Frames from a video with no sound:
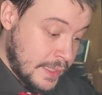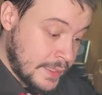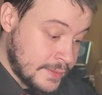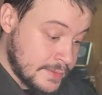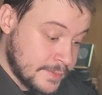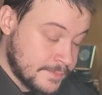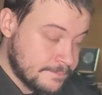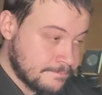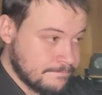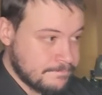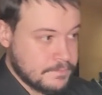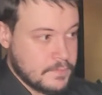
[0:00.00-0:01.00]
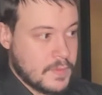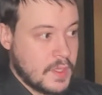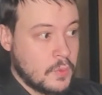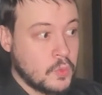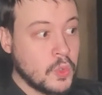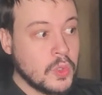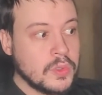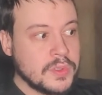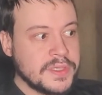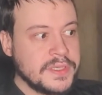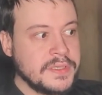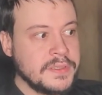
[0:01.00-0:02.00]
and
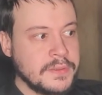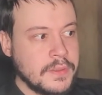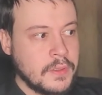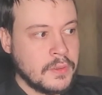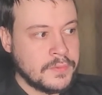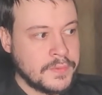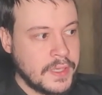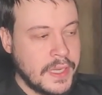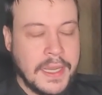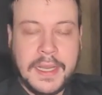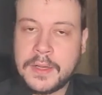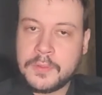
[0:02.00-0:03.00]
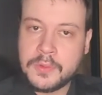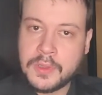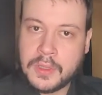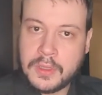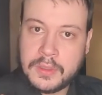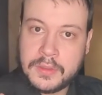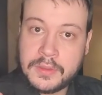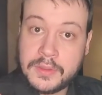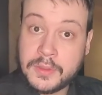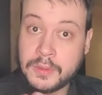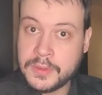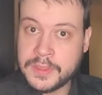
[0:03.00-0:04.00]
working on our
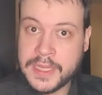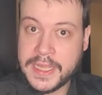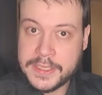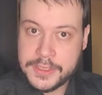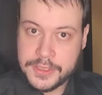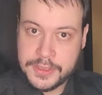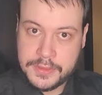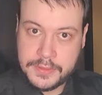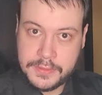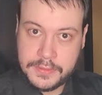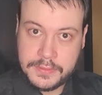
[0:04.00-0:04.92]
connection